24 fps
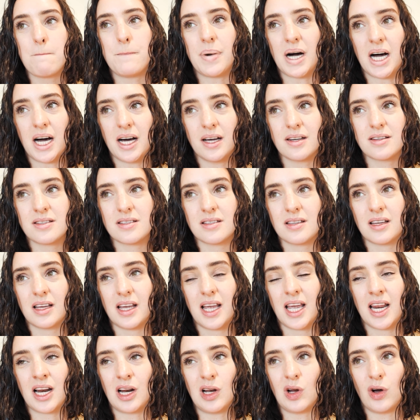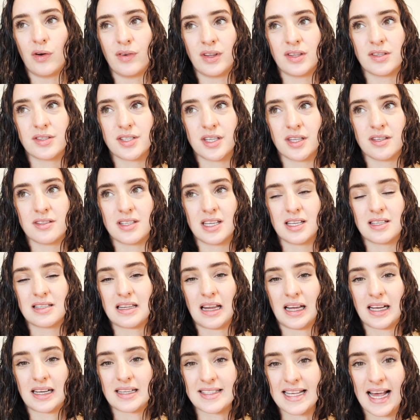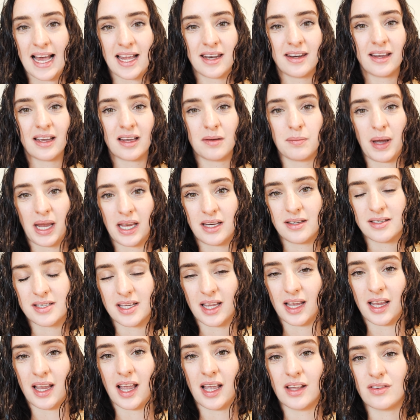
But in a lot of instances, like sanding and painting,